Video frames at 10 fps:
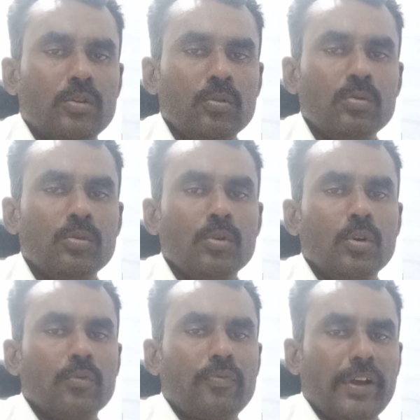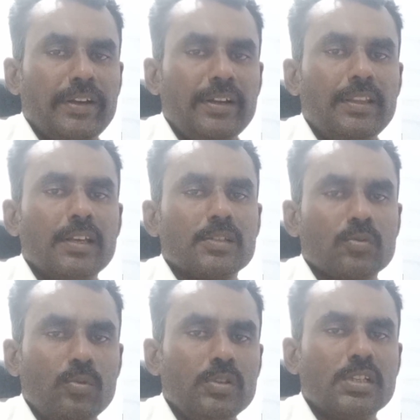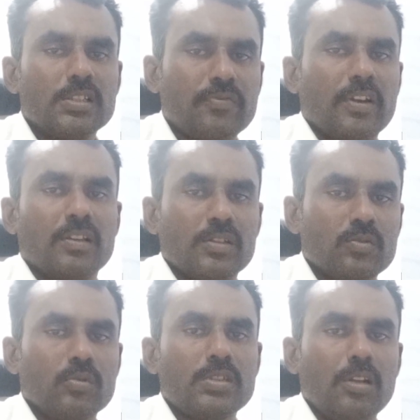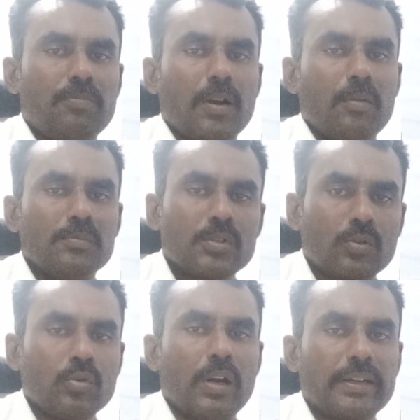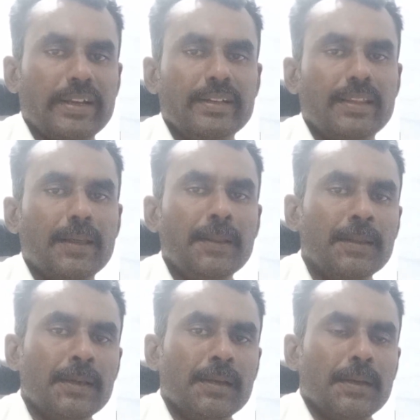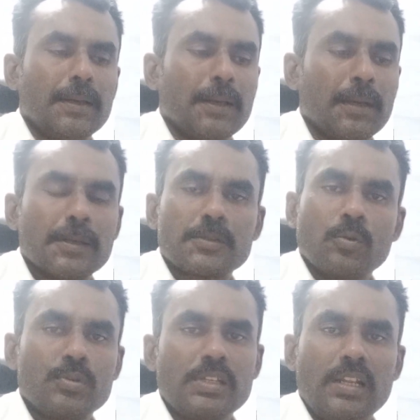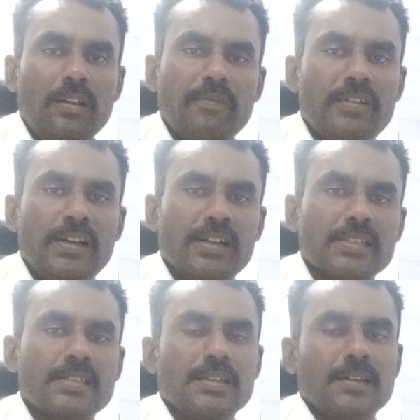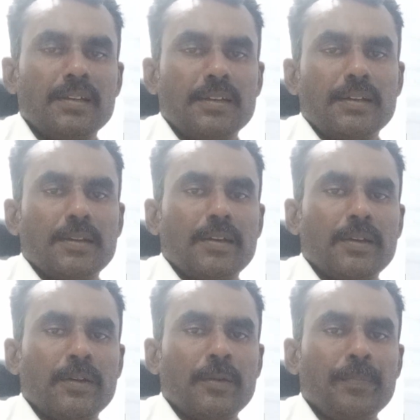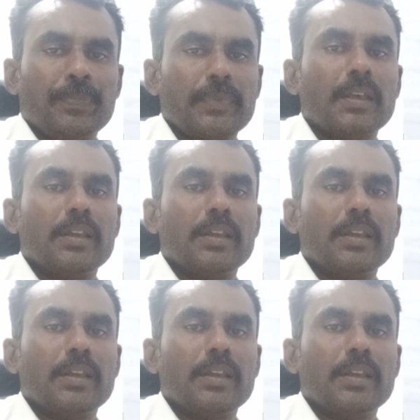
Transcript: to find the solutions for the social problems to attain the social wellness. Um,